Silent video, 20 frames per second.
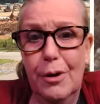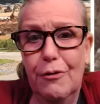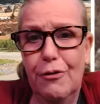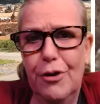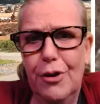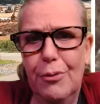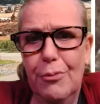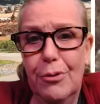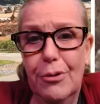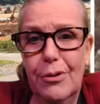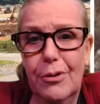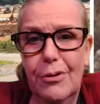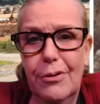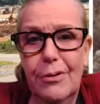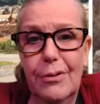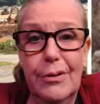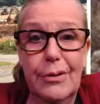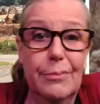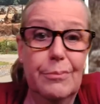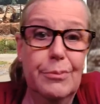he wants
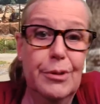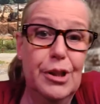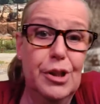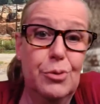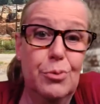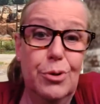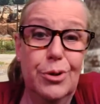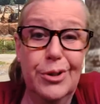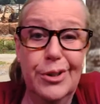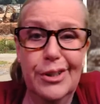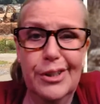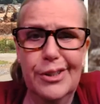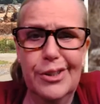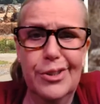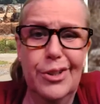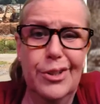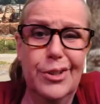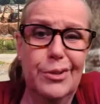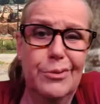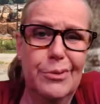the police want to
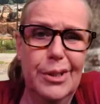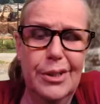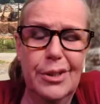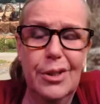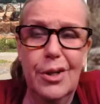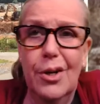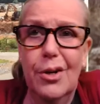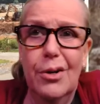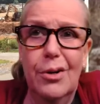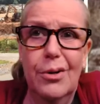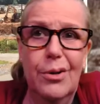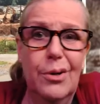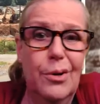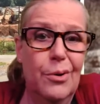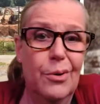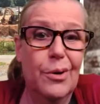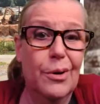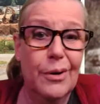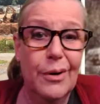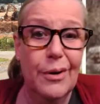exonerate
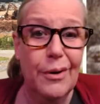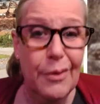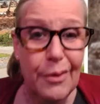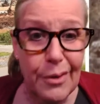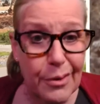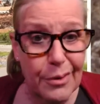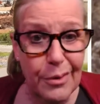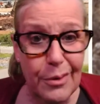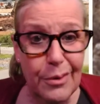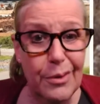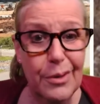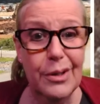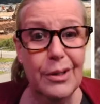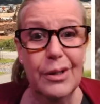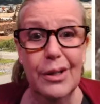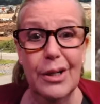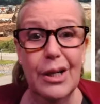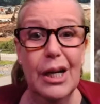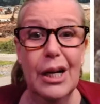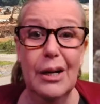or or
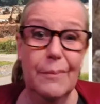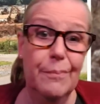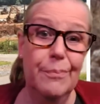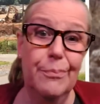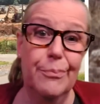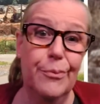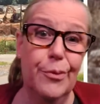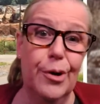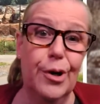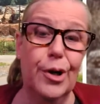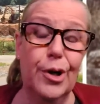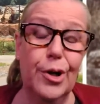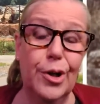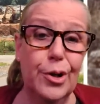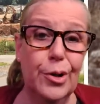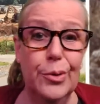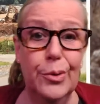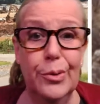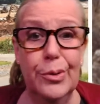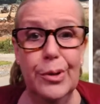or
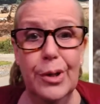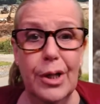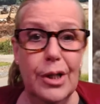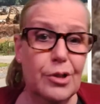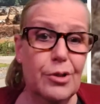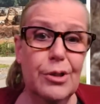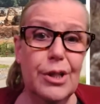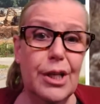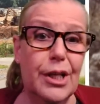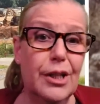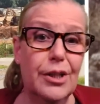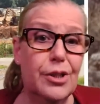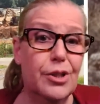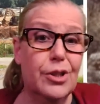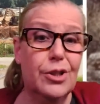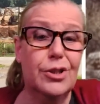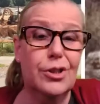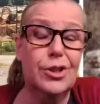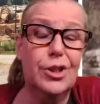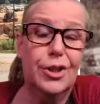include so they can just
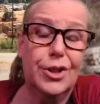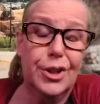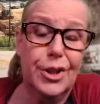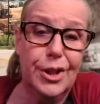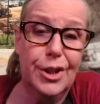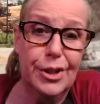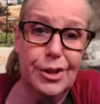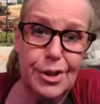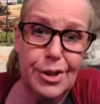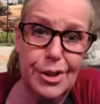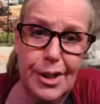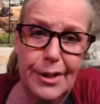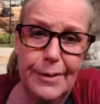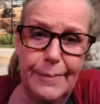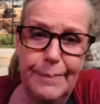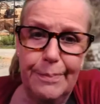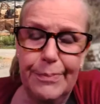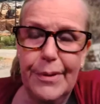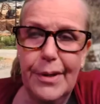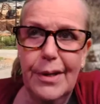shut the case down.
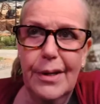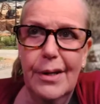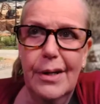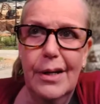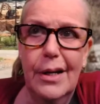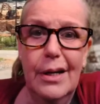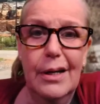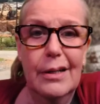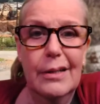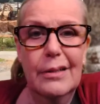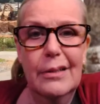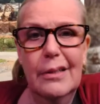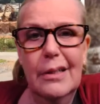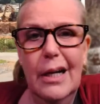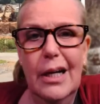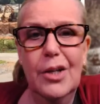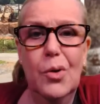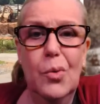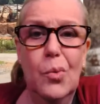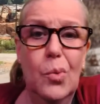I
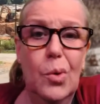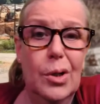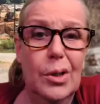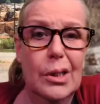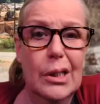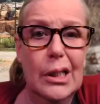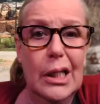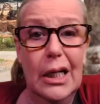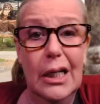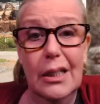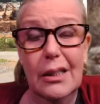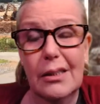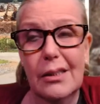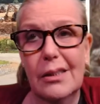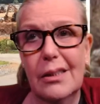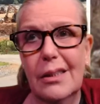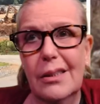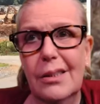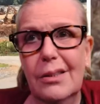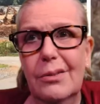don't want lies.
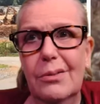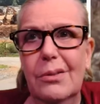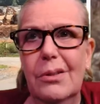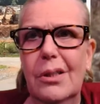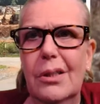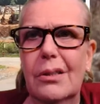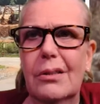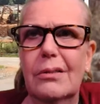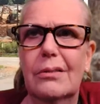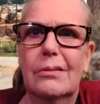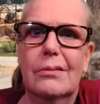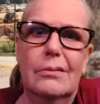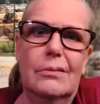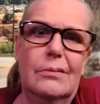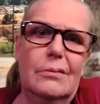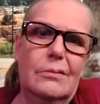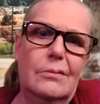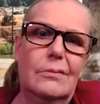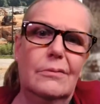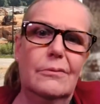I don't want
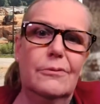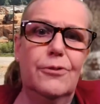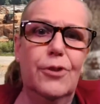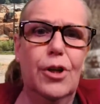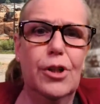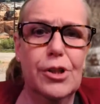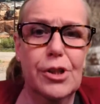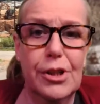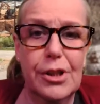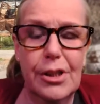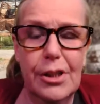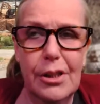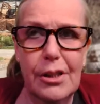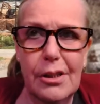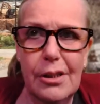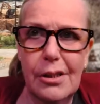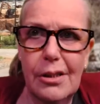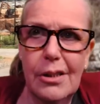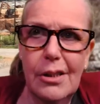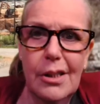
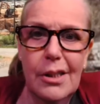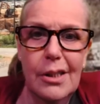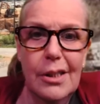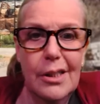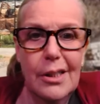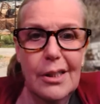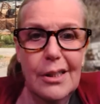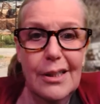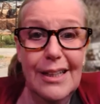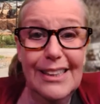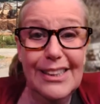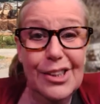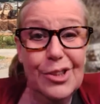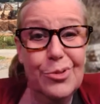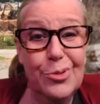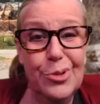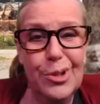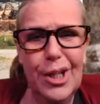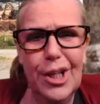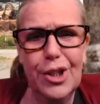falsities. I just
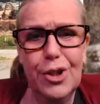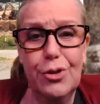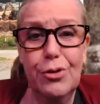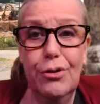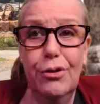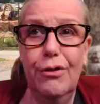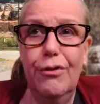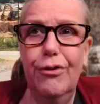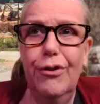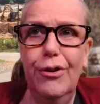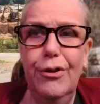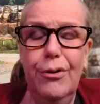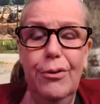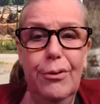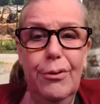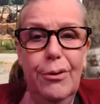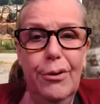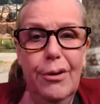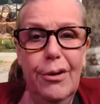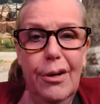would like truth for you
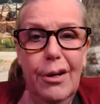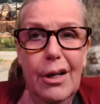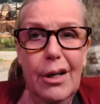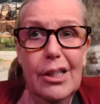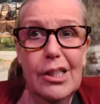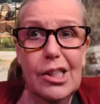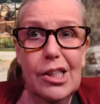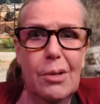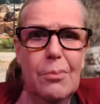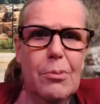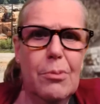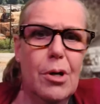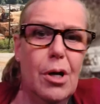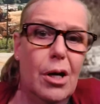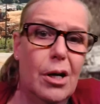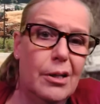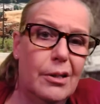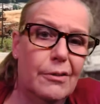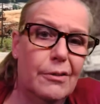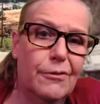and some
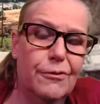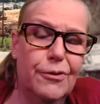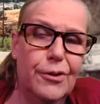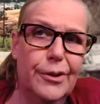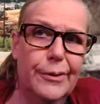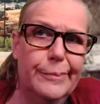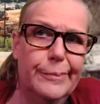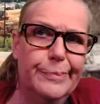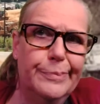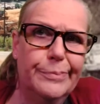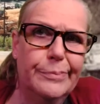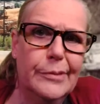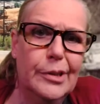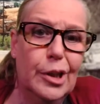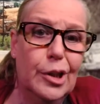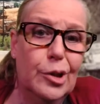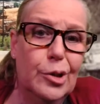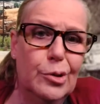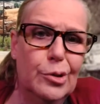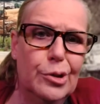kind of um,
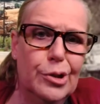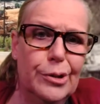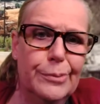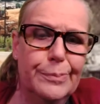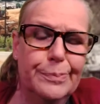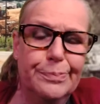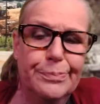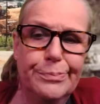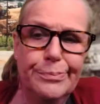conclusion.